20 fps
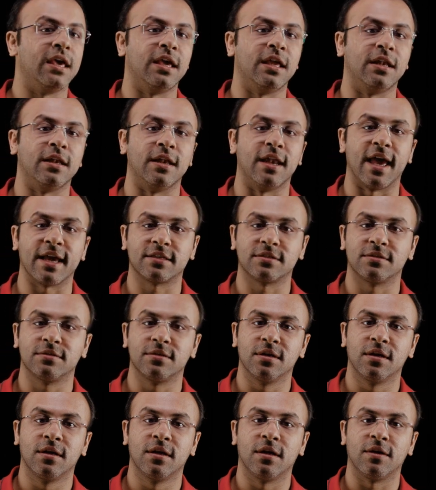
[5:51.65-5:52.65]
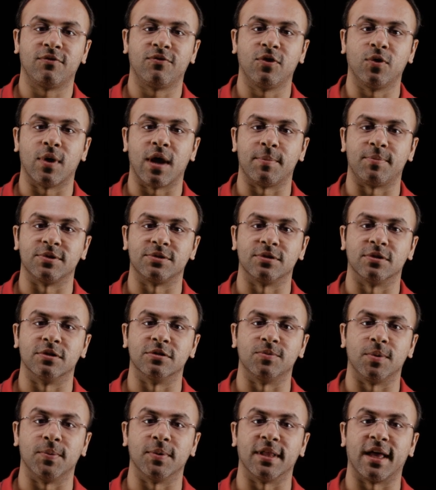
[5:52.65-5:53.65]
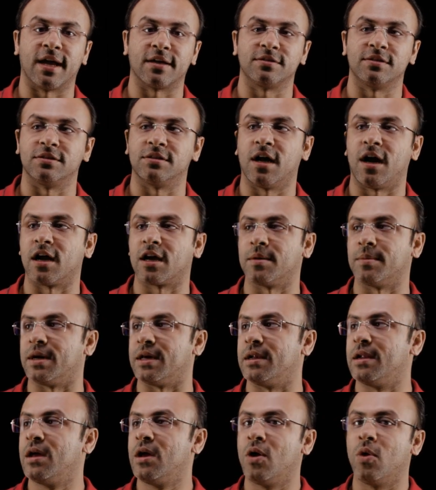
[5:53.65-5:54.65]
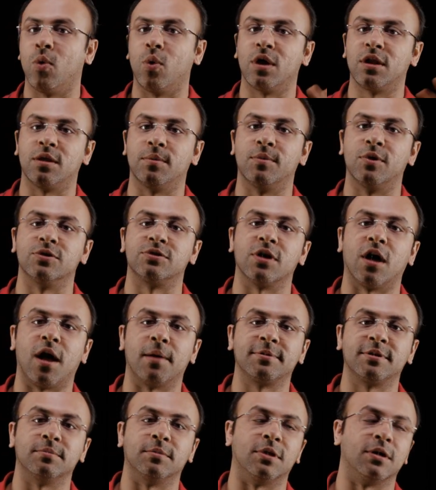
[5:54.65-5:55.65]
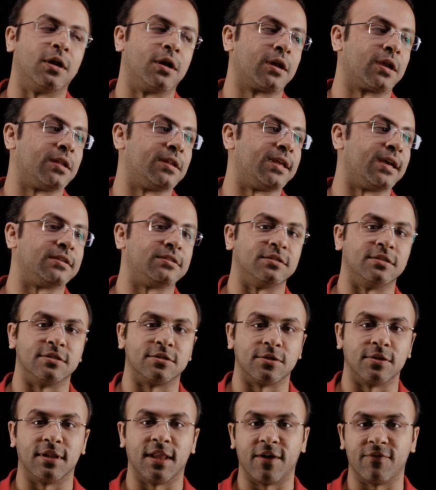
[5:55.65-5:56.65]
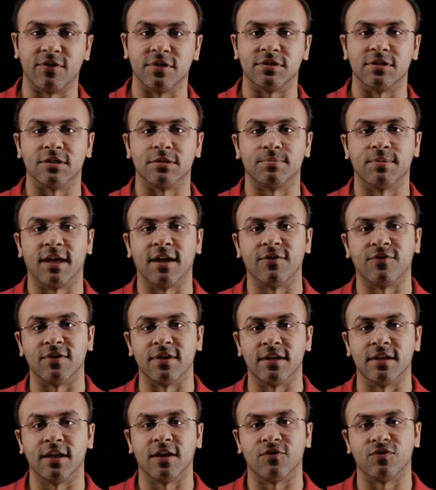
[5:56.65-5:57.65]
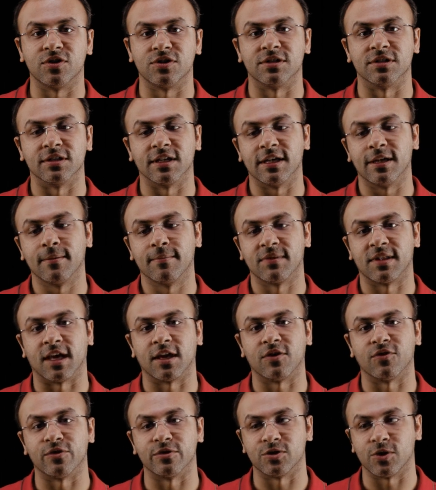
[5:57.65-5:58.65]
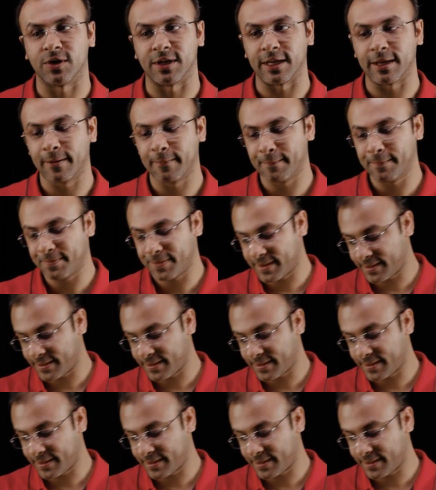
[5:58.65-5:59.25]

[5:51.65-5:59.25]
In next few episodes, we will actually talk about what are the most optimal architectures to leverage this benefit efficiently. Thank you for joining.